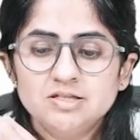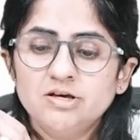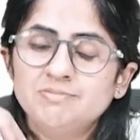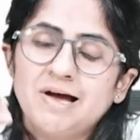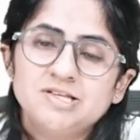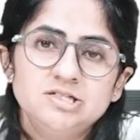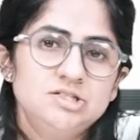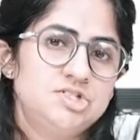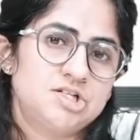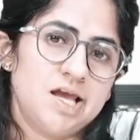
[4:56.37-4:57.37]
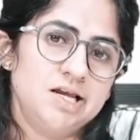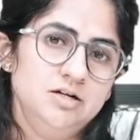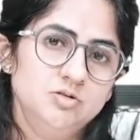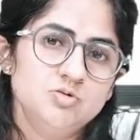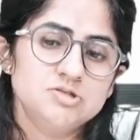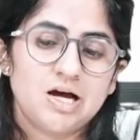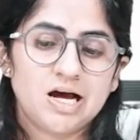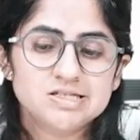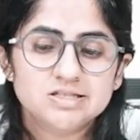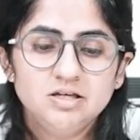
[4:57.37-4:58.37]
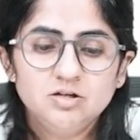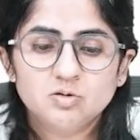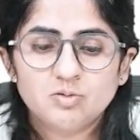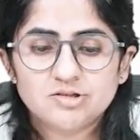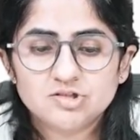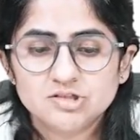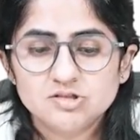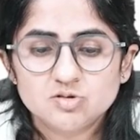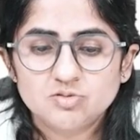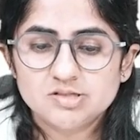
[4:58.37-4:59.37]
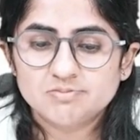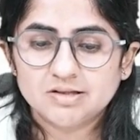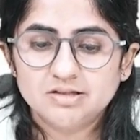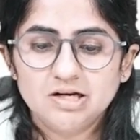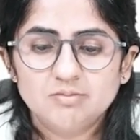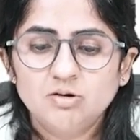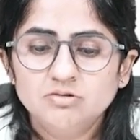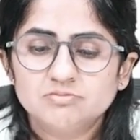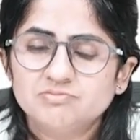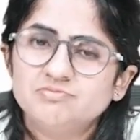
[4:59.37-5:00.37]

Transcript: Now imagine a child who's asking questions to his mother about